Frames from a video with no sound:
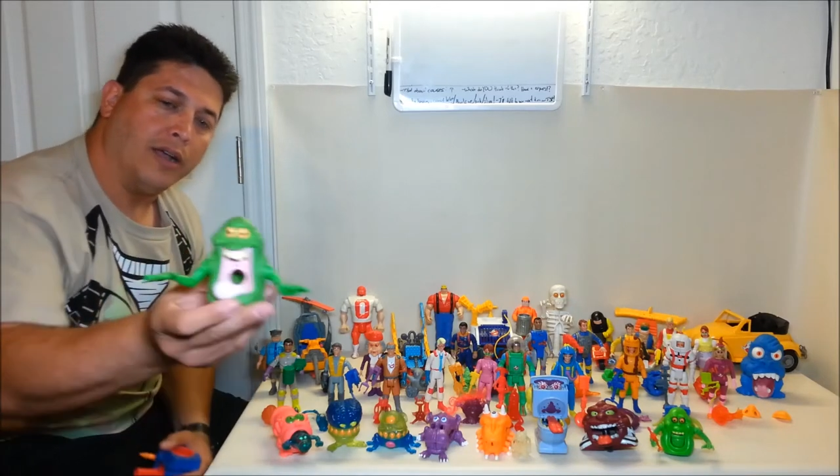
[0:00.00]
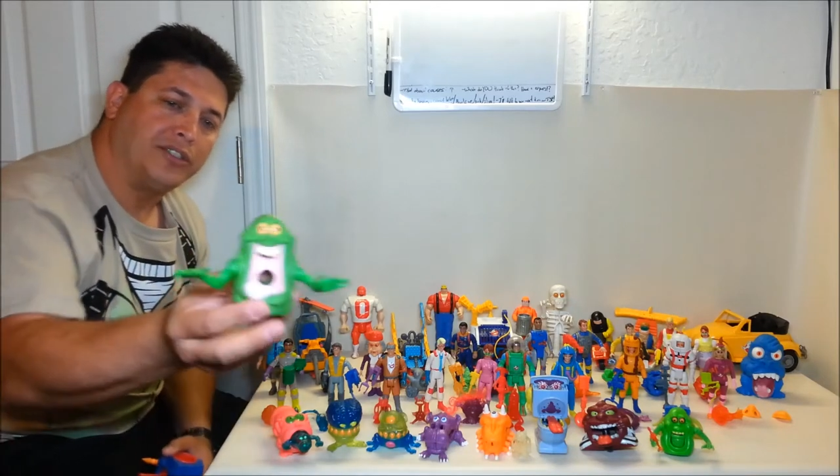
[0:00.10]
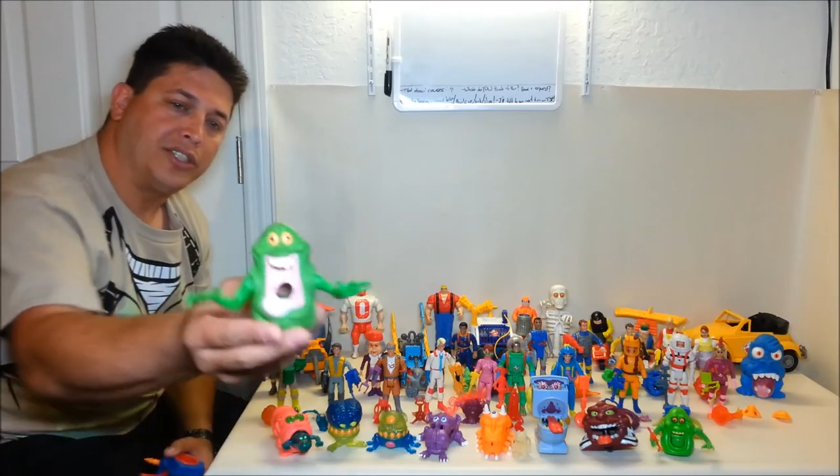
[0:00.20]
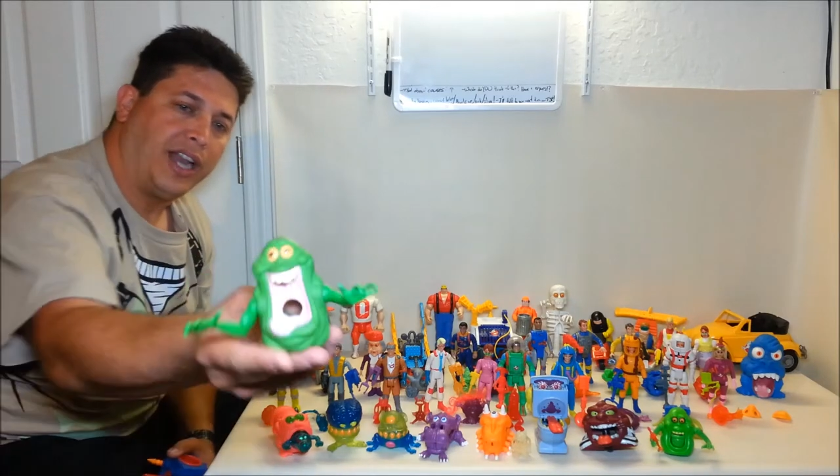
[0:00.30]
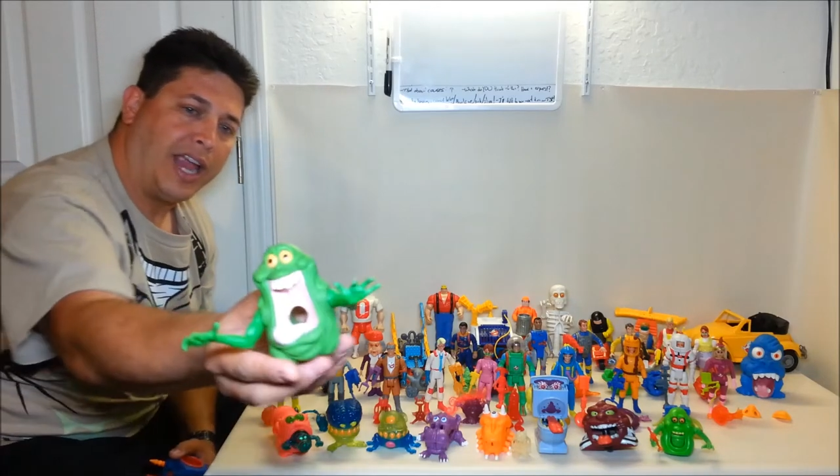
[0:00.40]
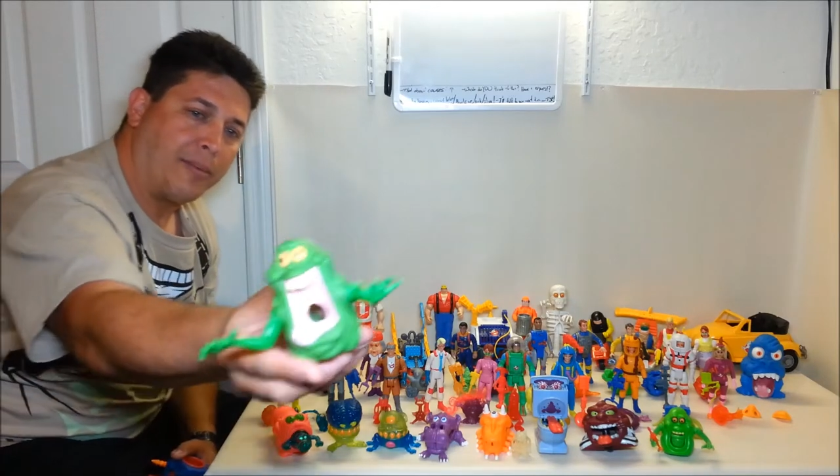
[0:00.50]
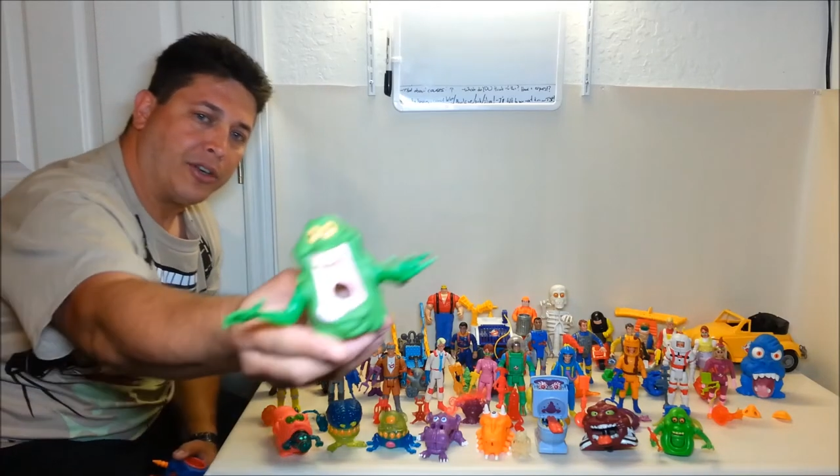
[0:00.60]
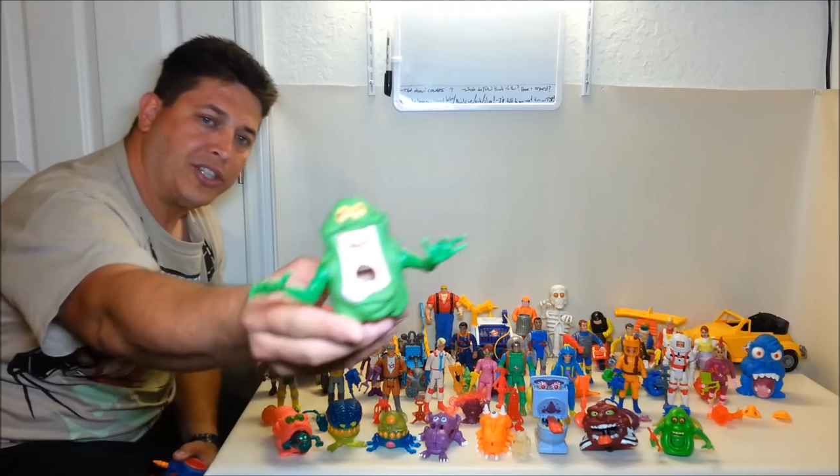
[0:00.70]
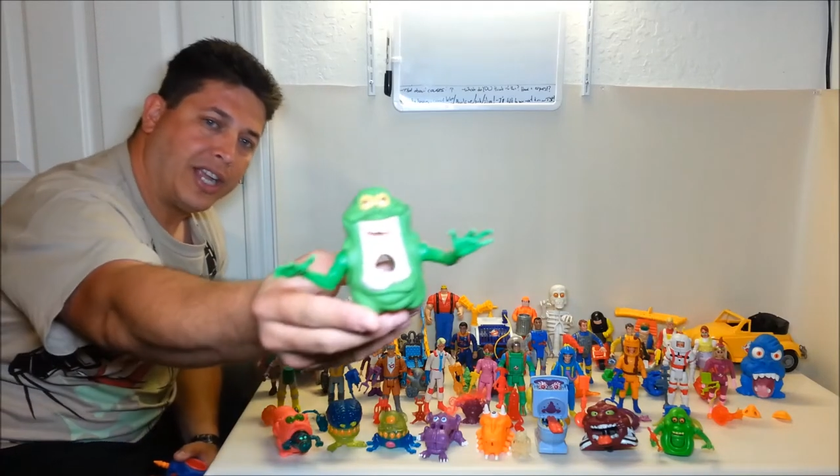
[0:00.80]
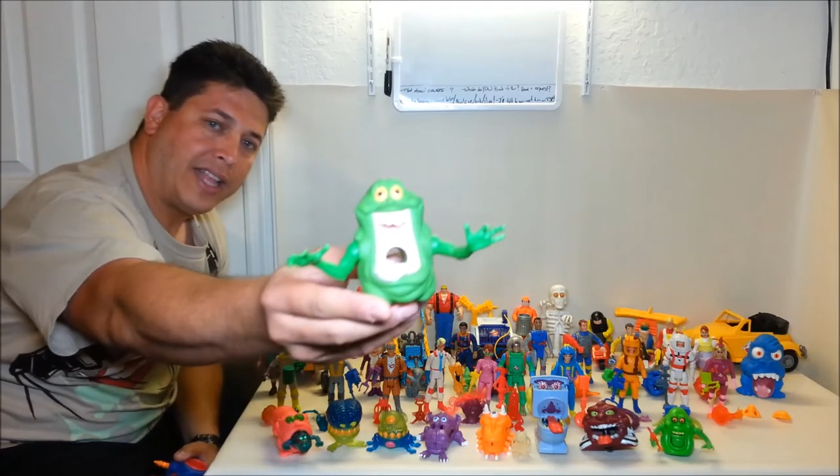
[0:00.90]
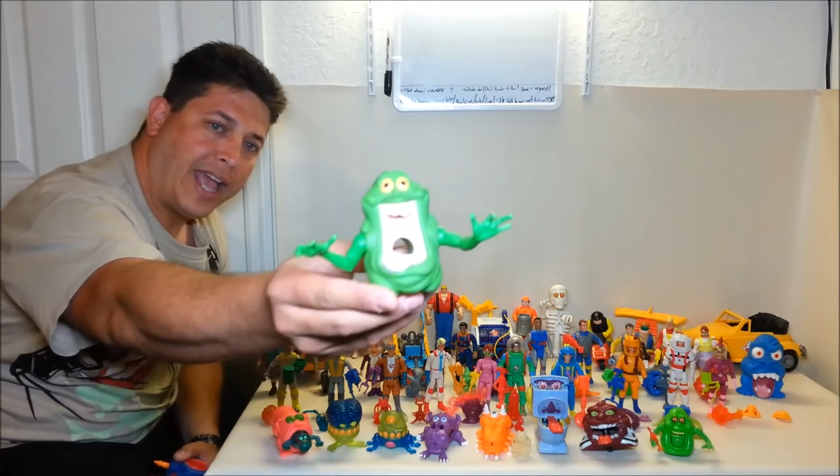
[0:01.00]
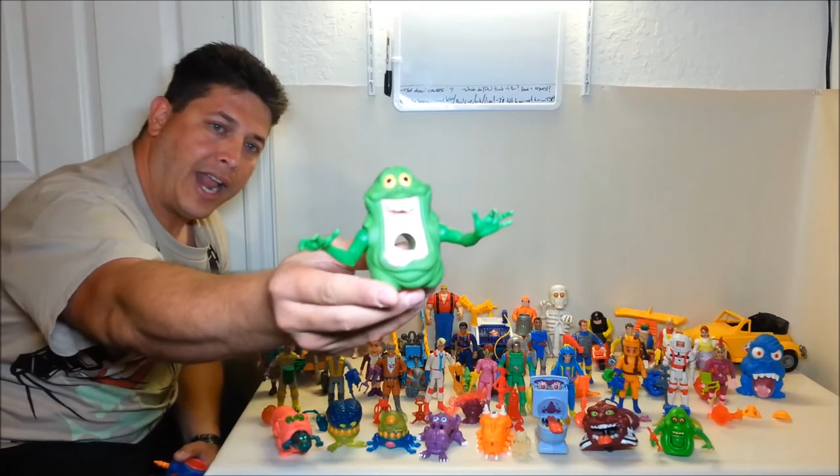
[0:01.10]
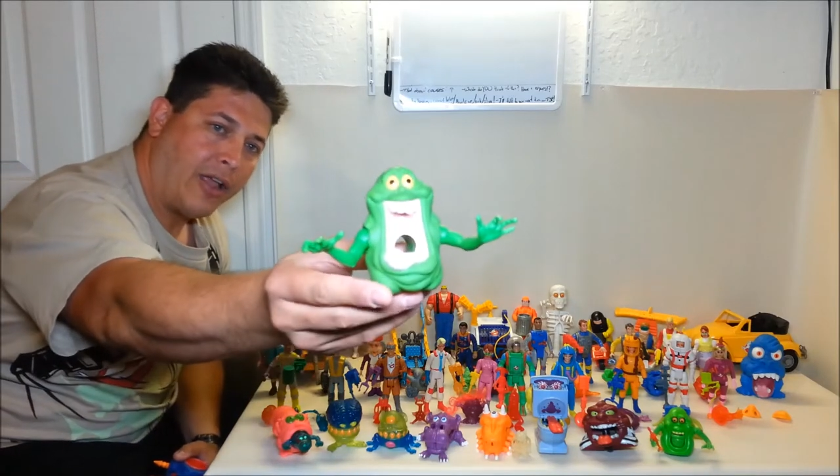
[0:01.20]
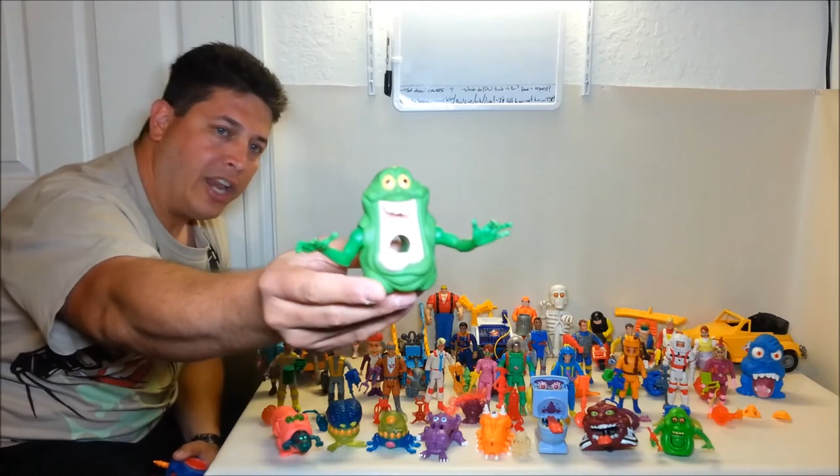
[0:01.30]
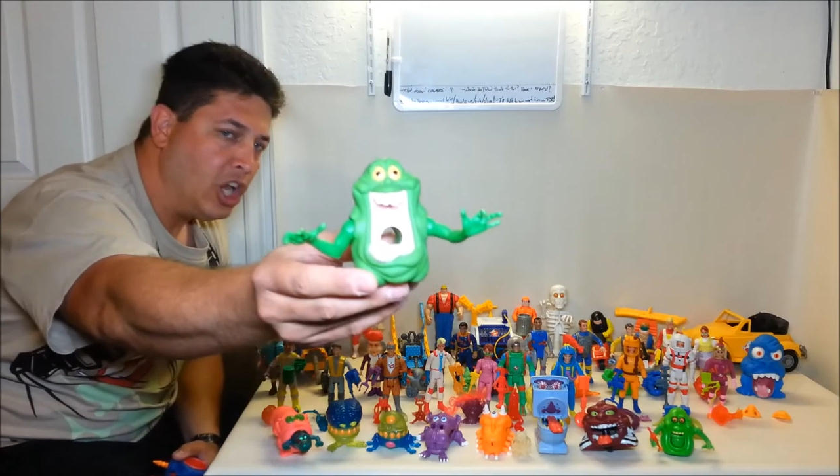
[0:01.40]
of Slimer. Check that out.